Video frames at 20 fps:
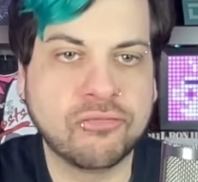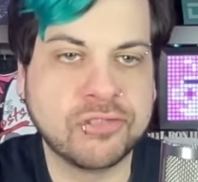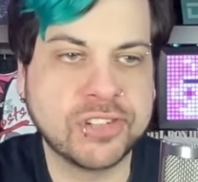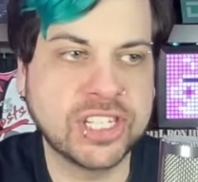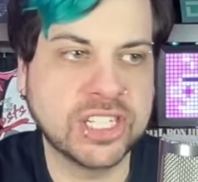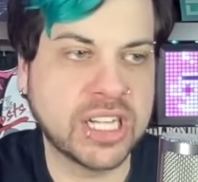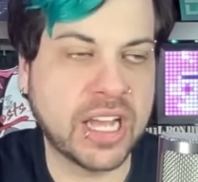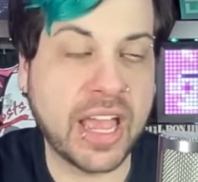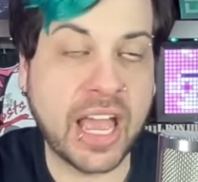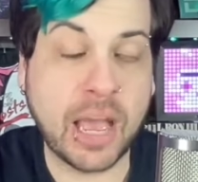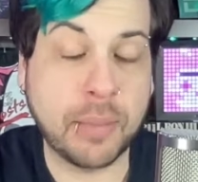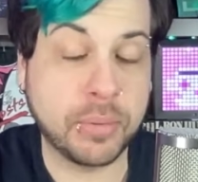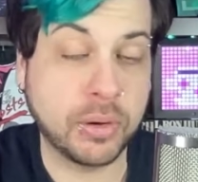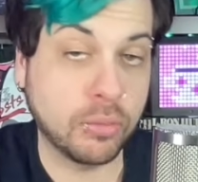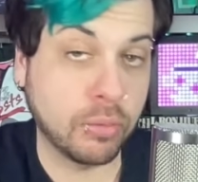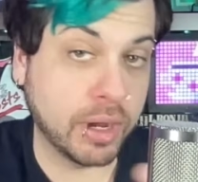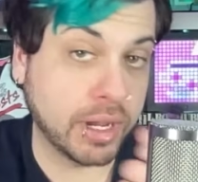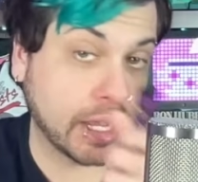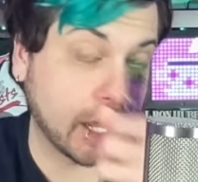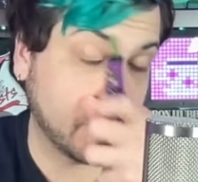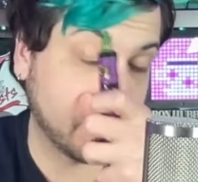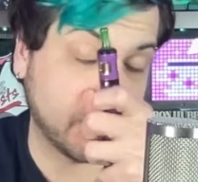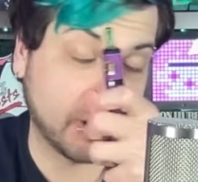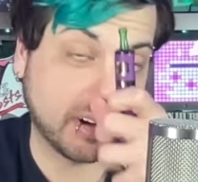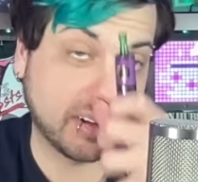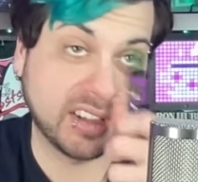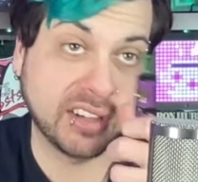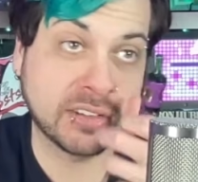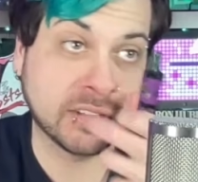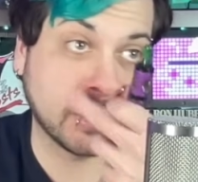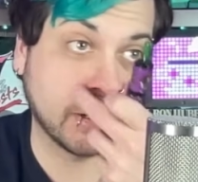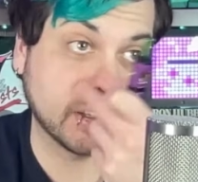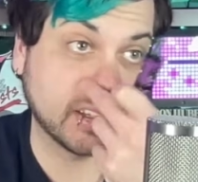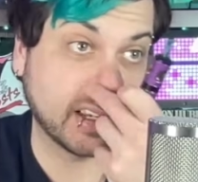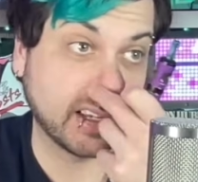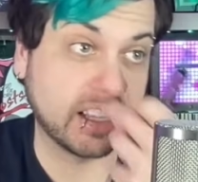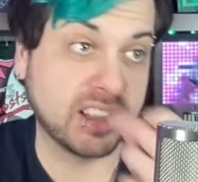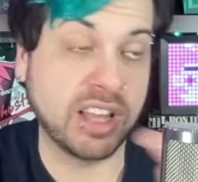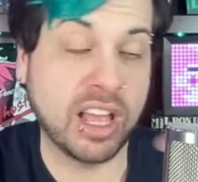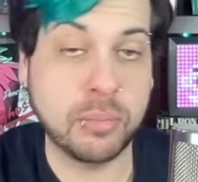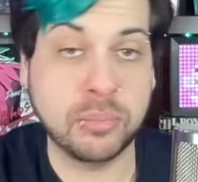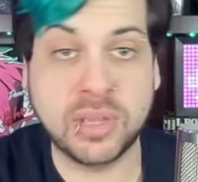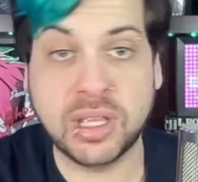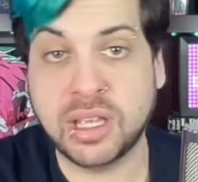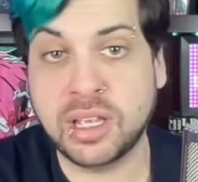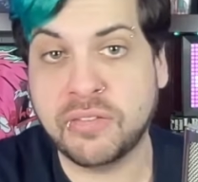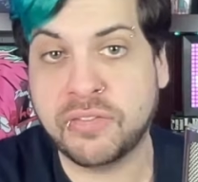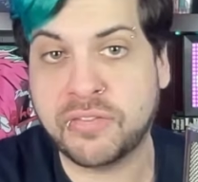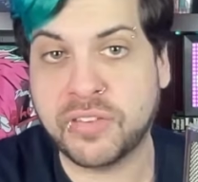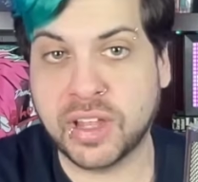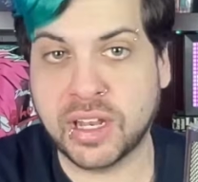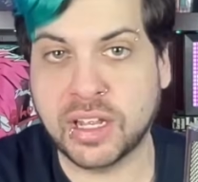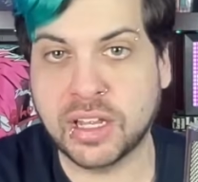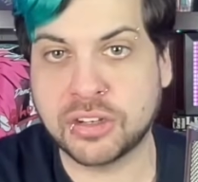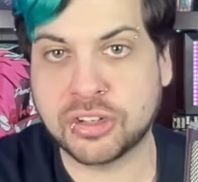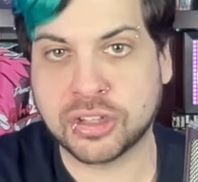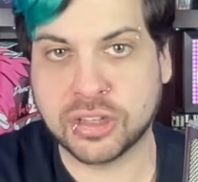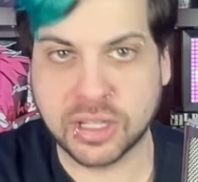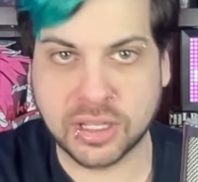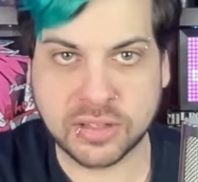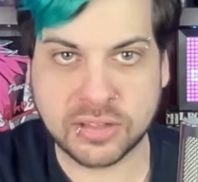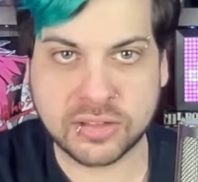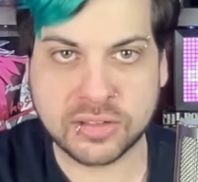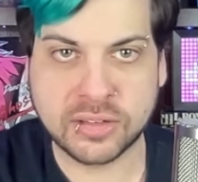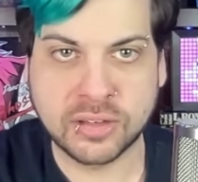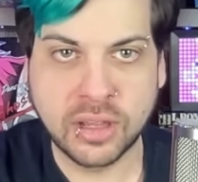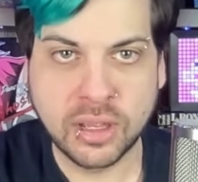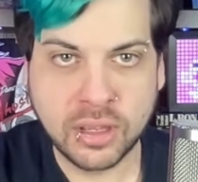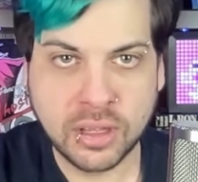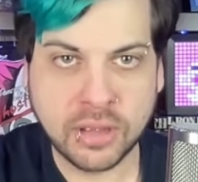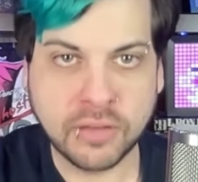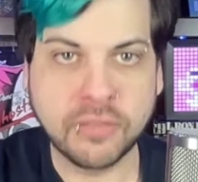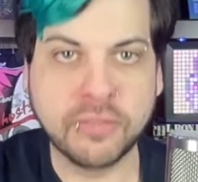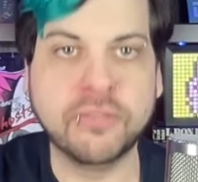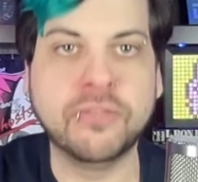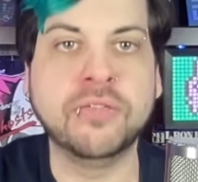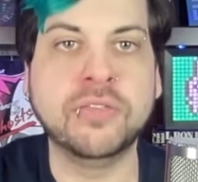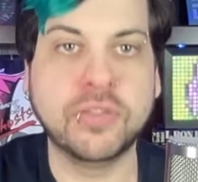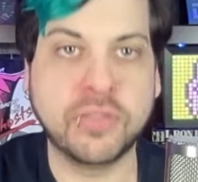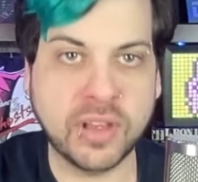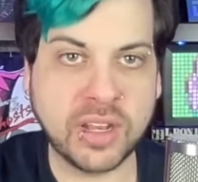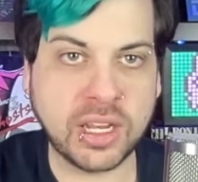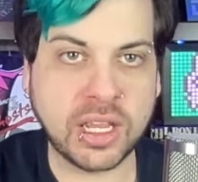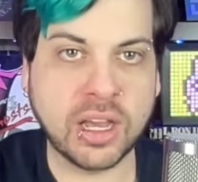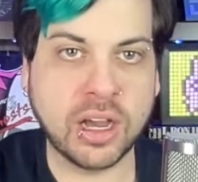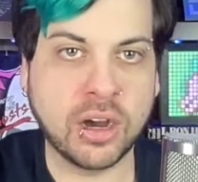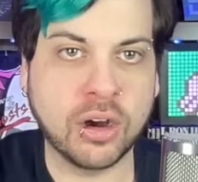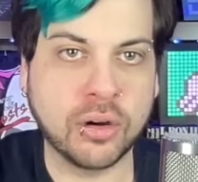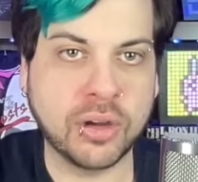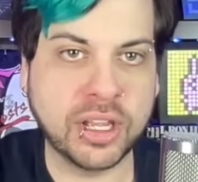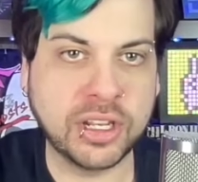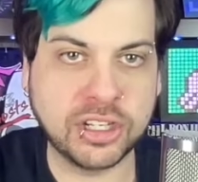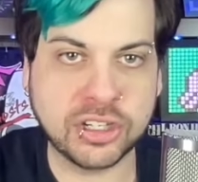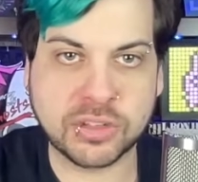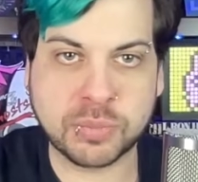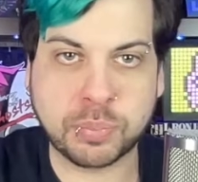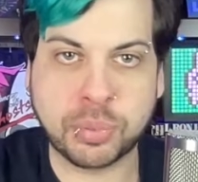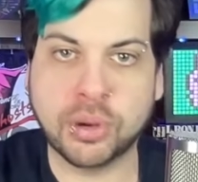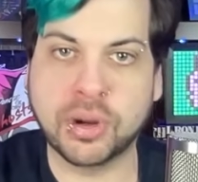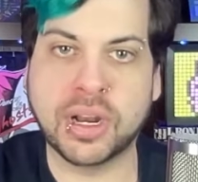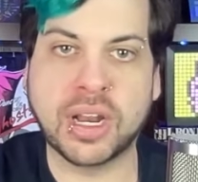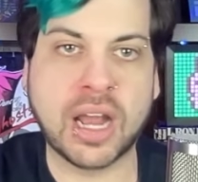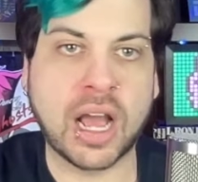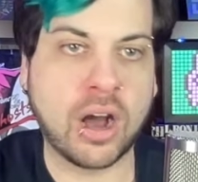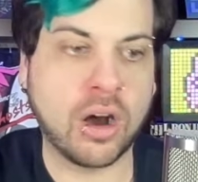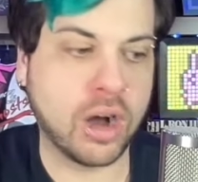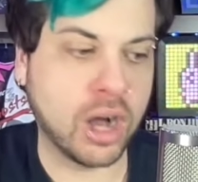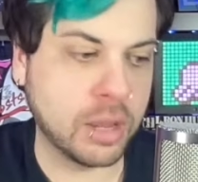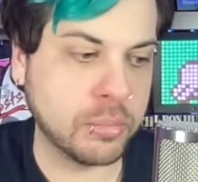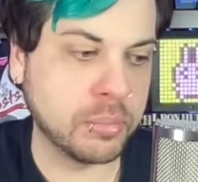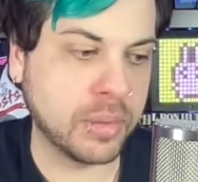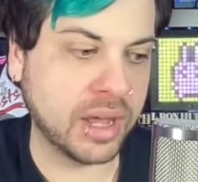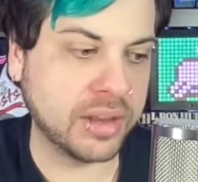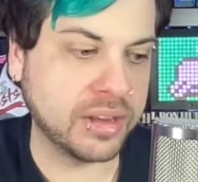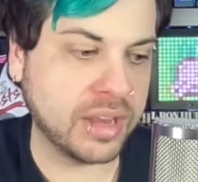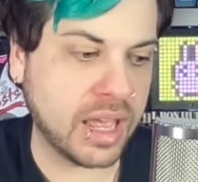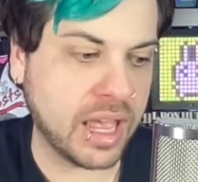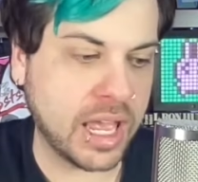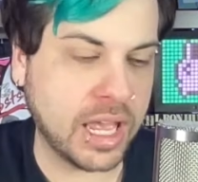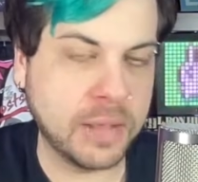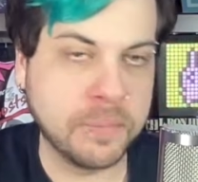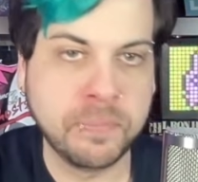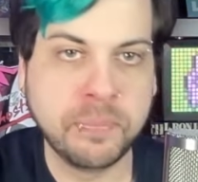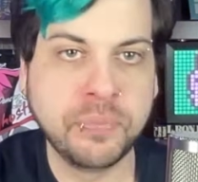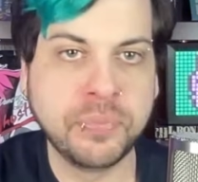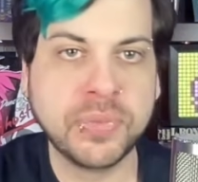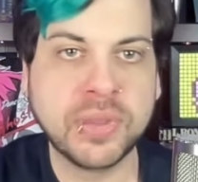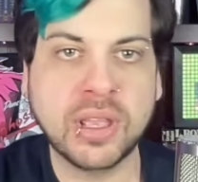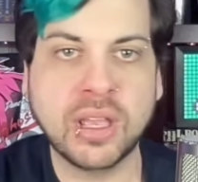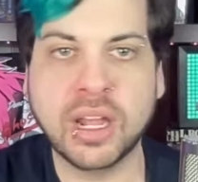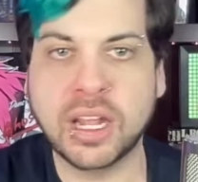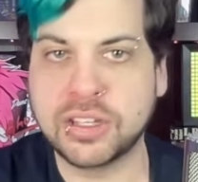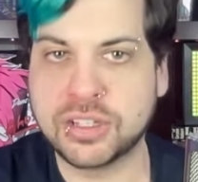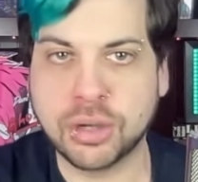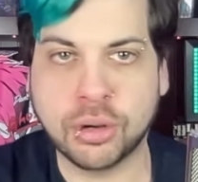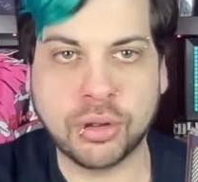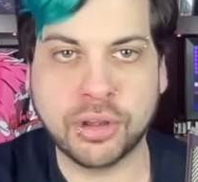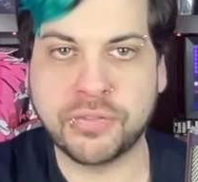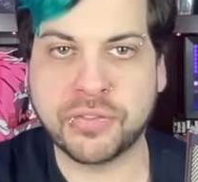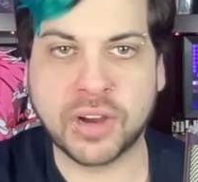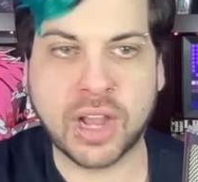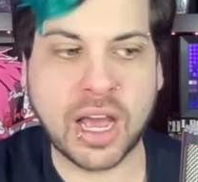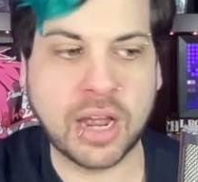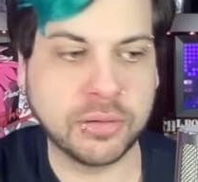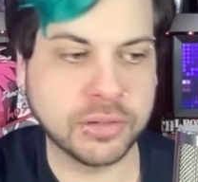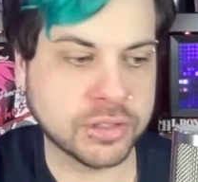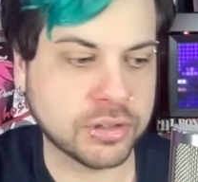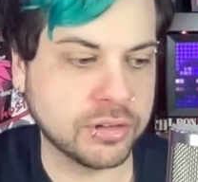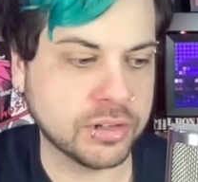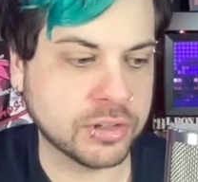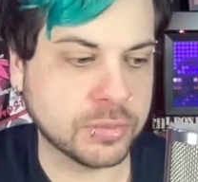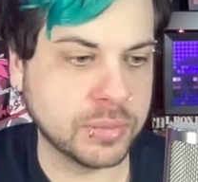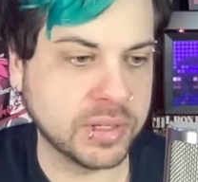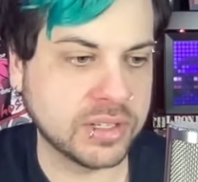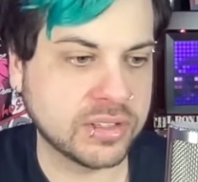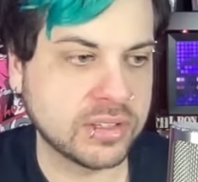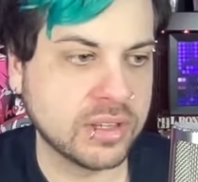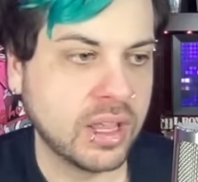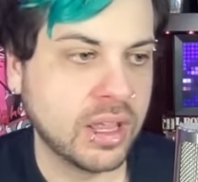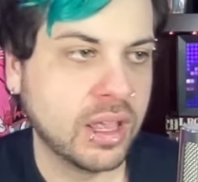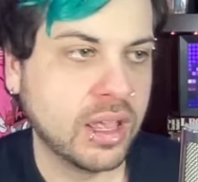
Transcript: And I happened to wake up early, so I was like, let me finish this video and just put it out on Monday. And I totally forgot it was Christmas.